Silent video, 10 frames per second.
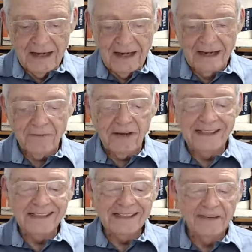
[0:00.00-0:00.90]
that
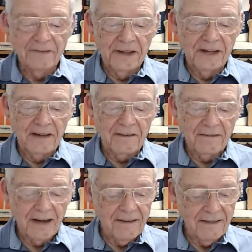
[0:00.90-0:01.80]
places the feeding of the
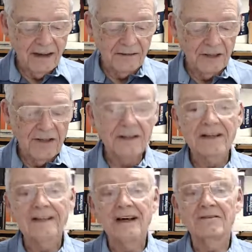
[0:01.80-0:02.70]
5,000 in the
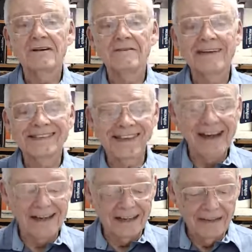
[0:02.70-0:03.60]
town of
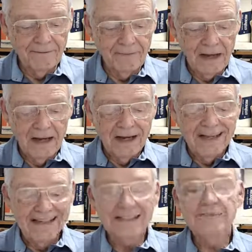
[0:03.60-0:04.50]
Bethsaida
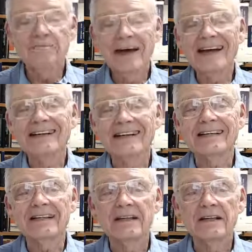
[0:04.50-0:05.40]
is
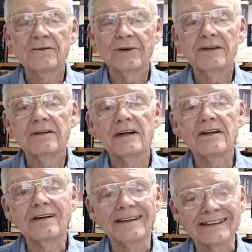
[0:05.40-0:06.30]
patently
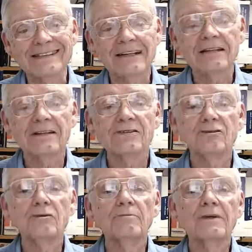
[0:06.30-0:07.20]
ridiculous. It is
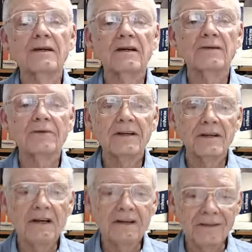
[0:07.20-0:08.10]
stupidly
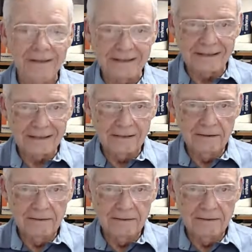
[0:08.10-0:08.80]
ridiculous.